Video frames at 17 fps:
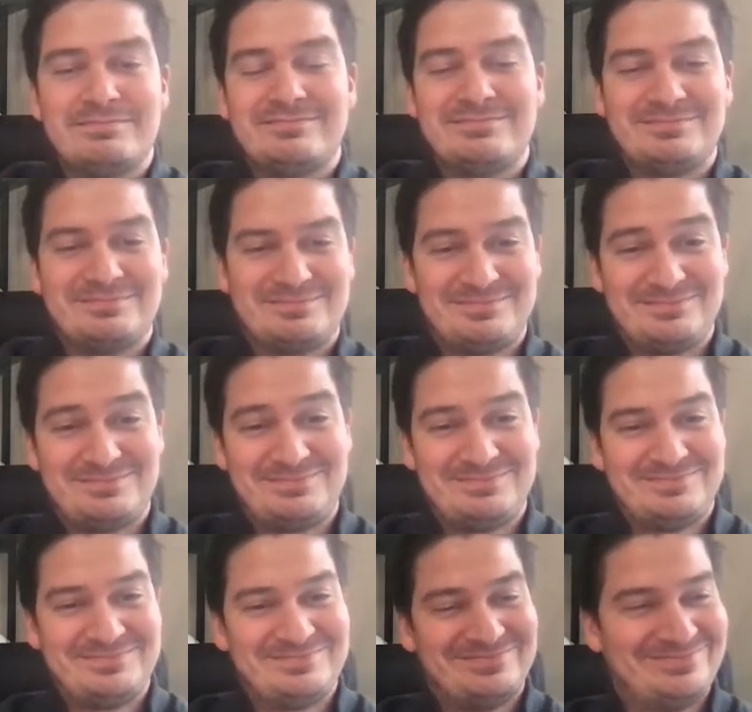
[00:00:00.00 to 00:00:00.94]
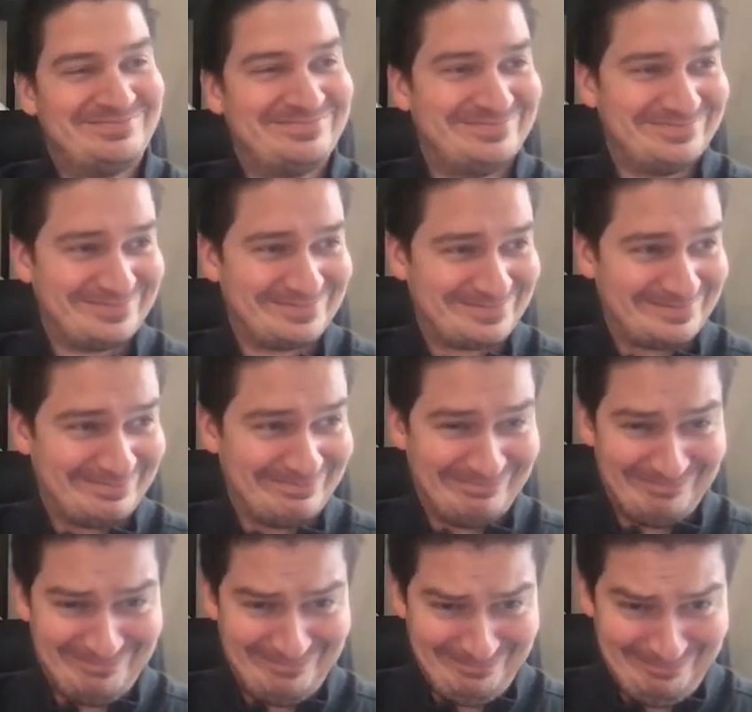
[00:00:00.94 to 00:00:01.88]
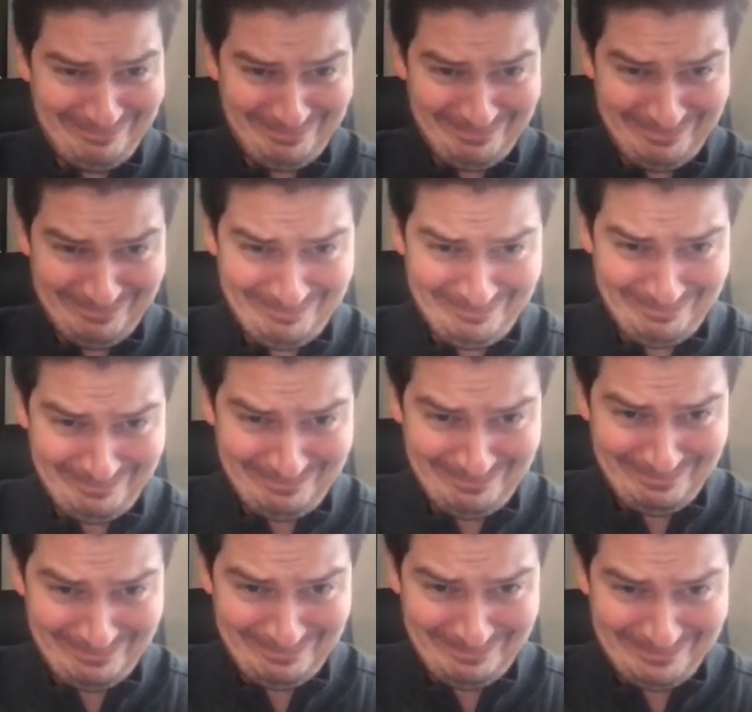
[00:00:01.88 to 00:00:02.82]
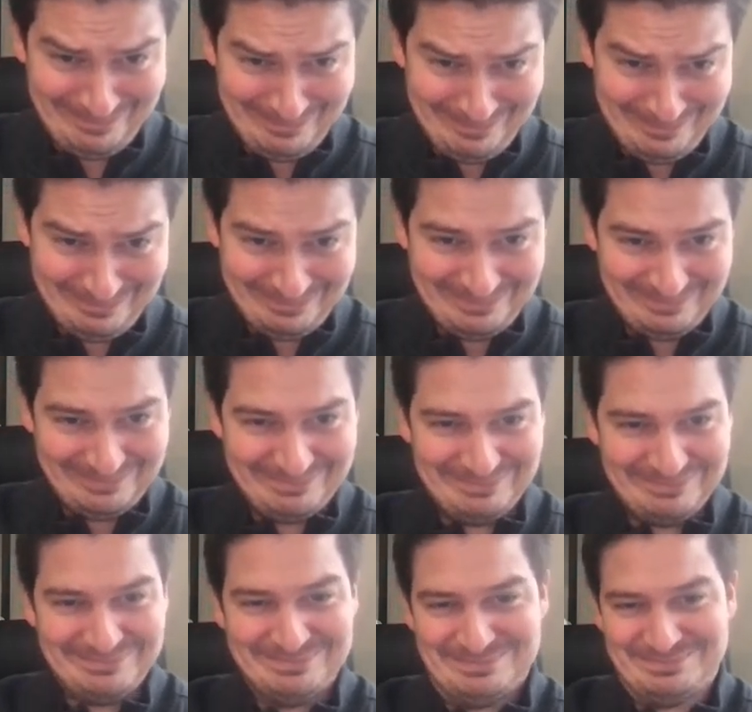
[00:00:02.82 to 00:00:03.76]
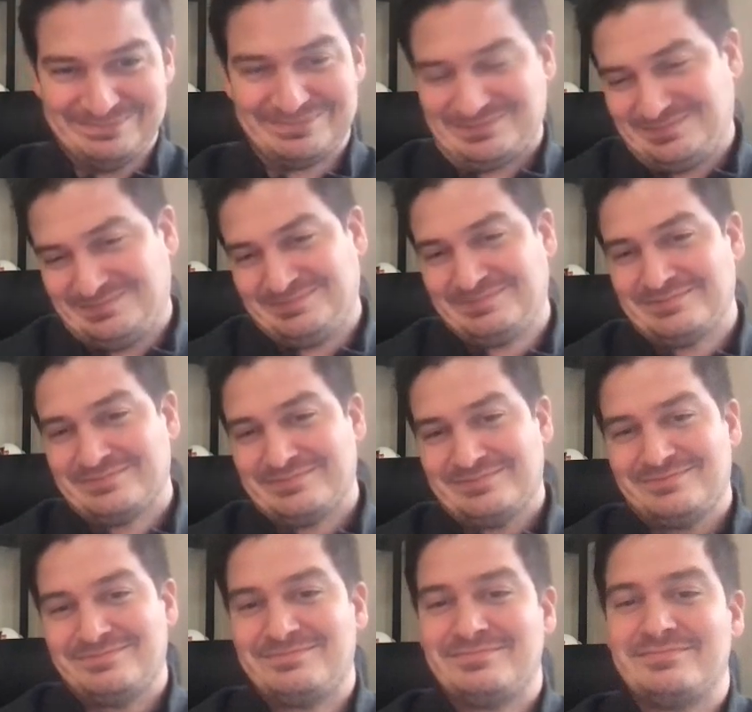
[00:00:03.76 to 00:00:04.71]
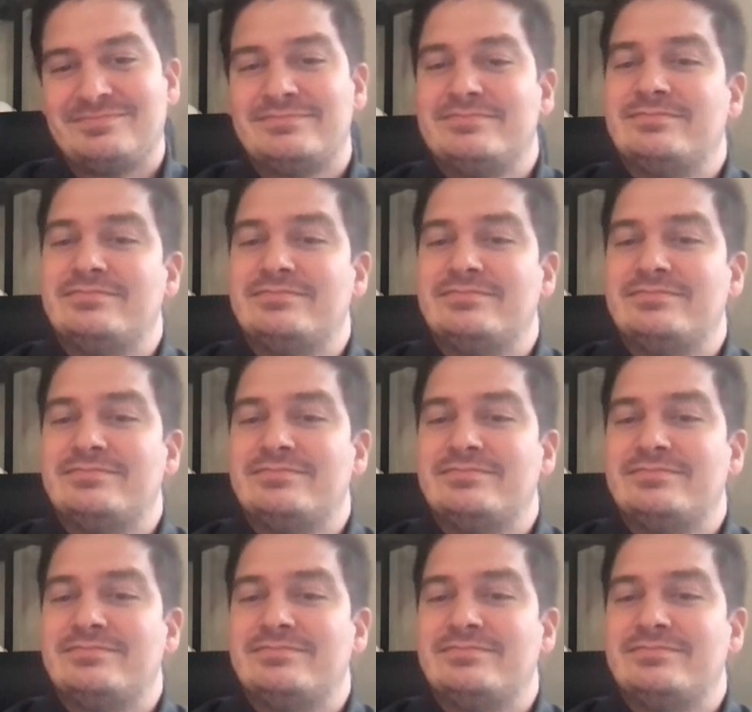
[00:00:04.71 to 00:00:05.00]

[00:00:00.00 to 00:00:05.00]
(not speaking)